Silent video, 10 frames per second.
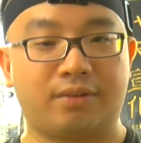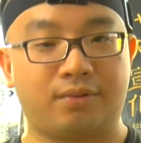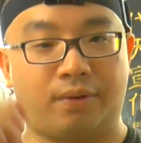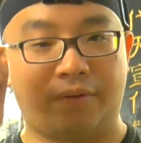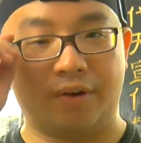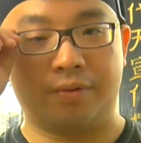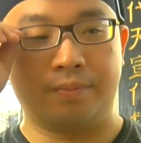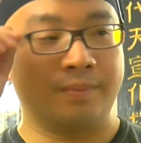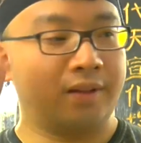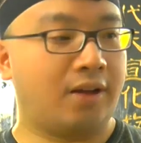review.
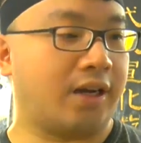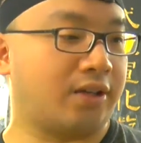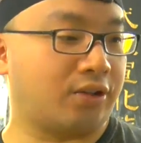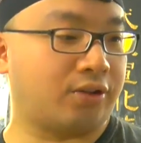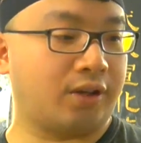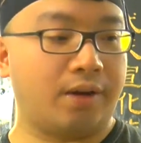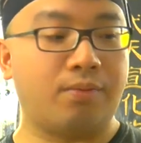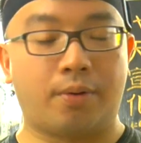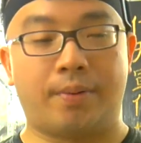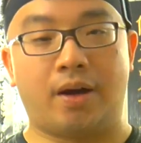Okay, so today
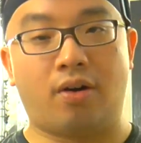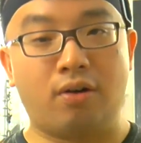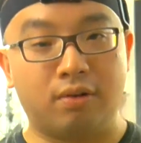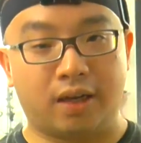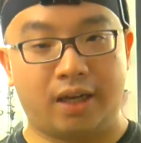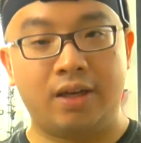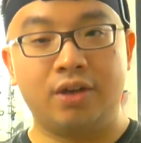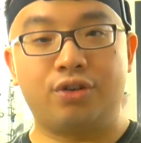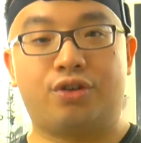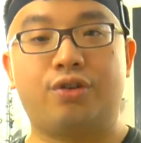we'll be only
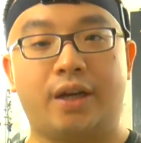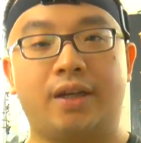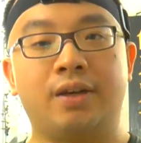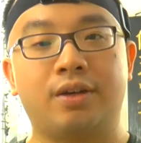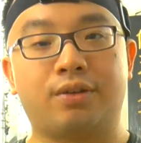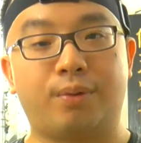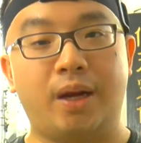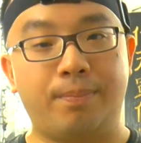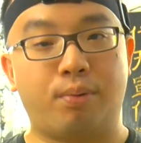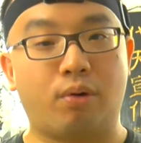shooting
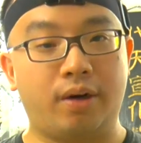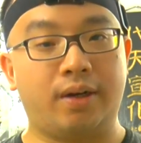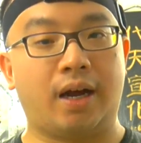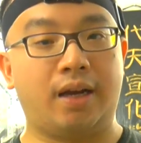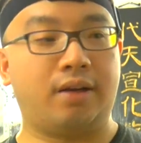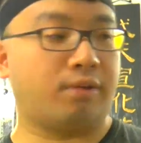3.9